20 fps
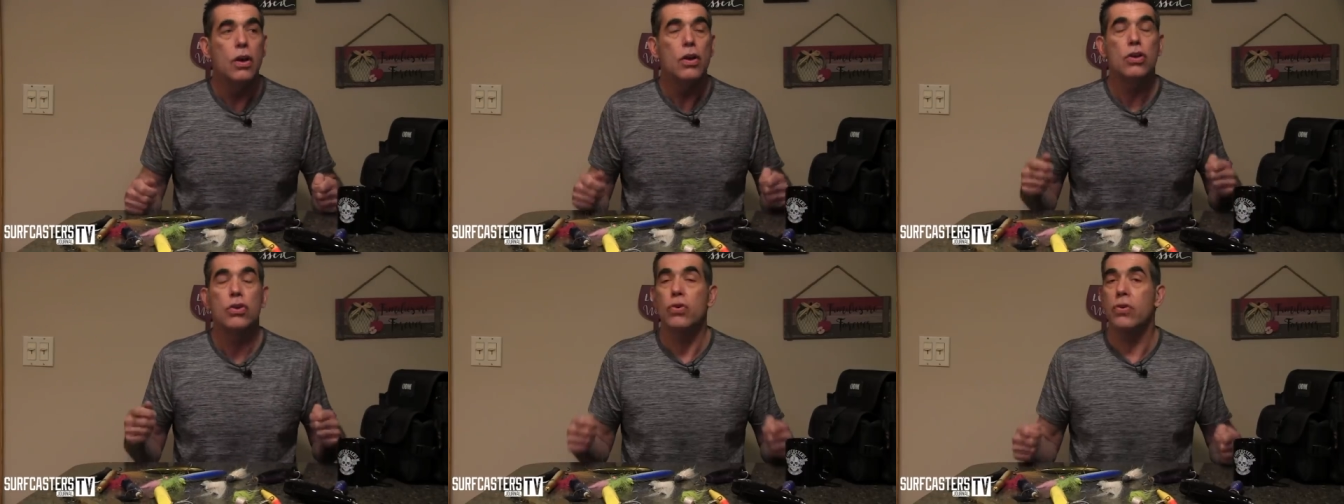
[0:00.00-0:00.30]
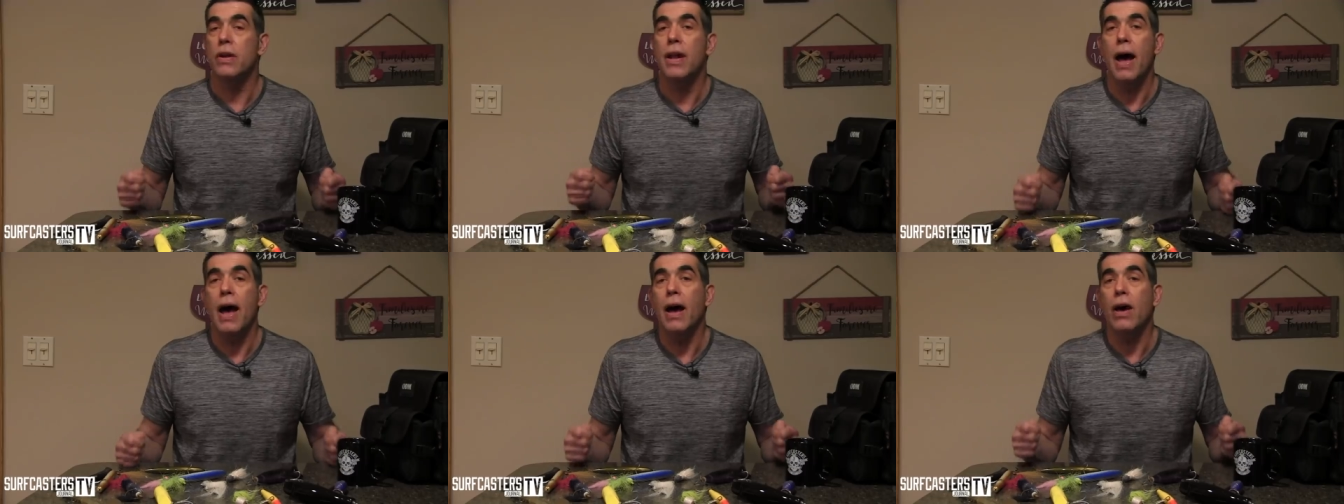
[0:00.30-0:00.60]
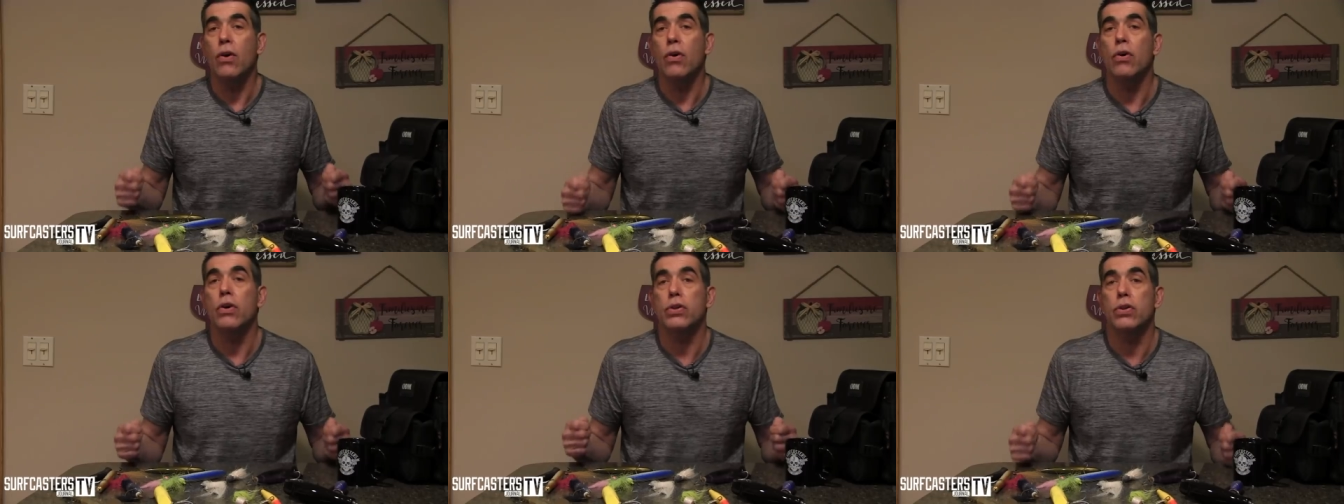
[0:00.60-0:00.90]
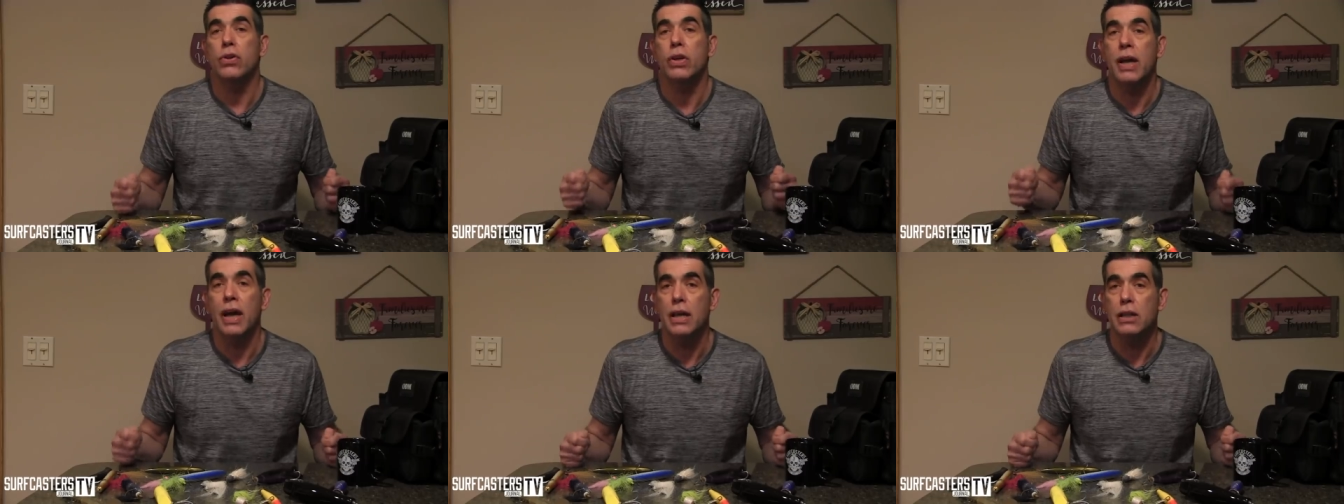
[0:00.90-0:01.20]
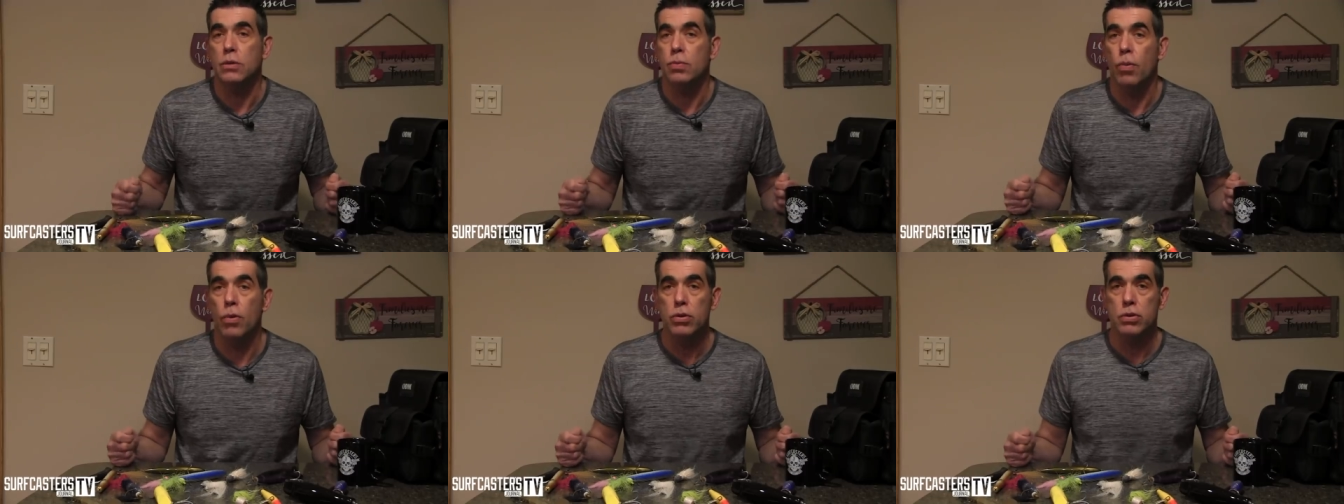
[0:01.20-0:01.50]
you're not going to
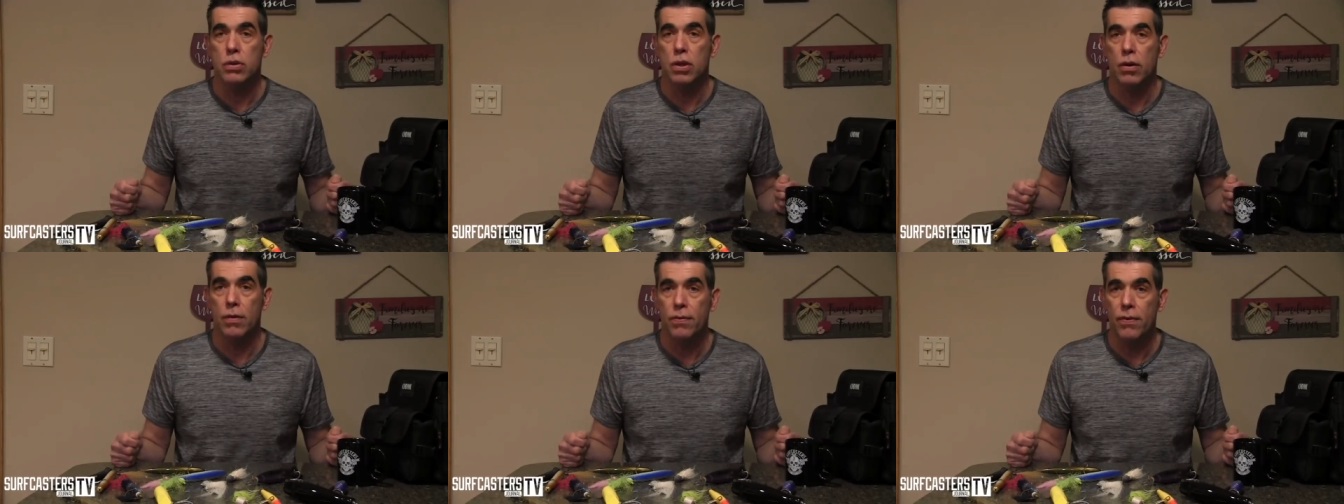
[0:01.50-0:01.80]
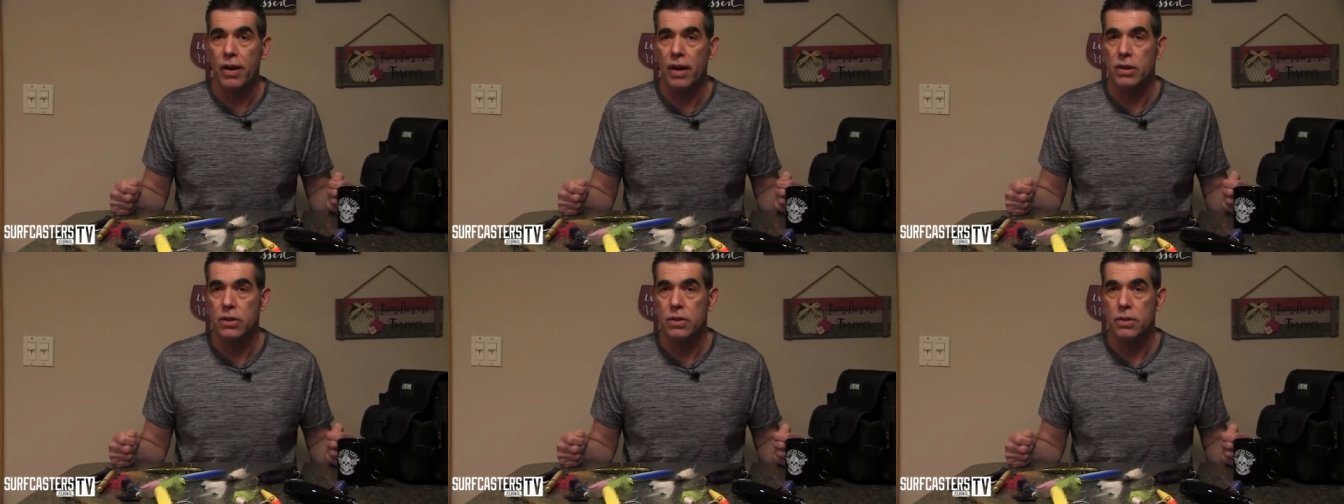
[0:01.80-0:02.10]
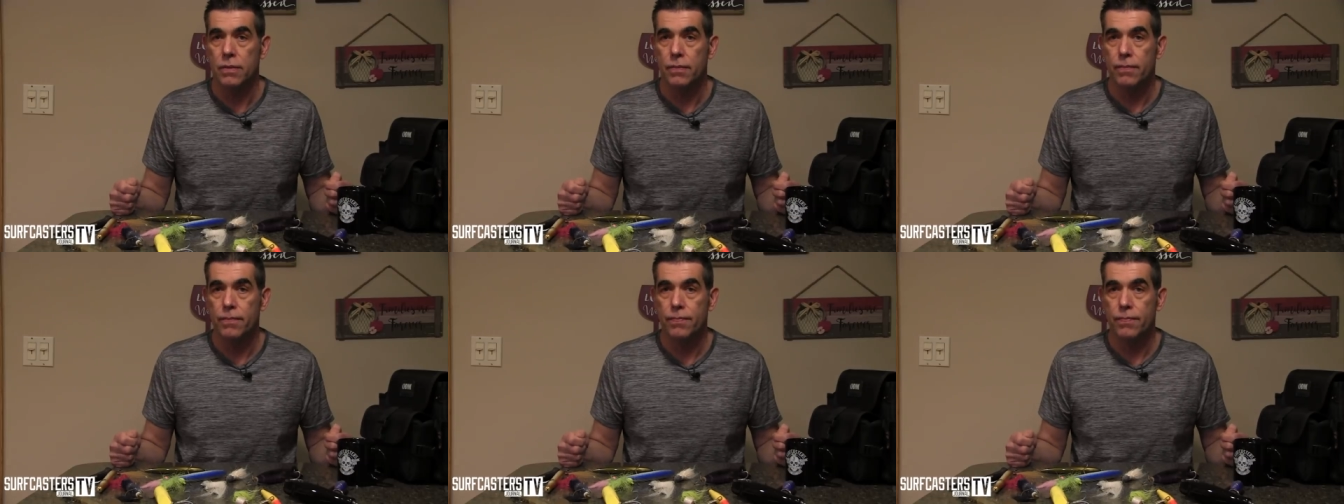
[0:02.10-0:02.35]
catch most of the fish.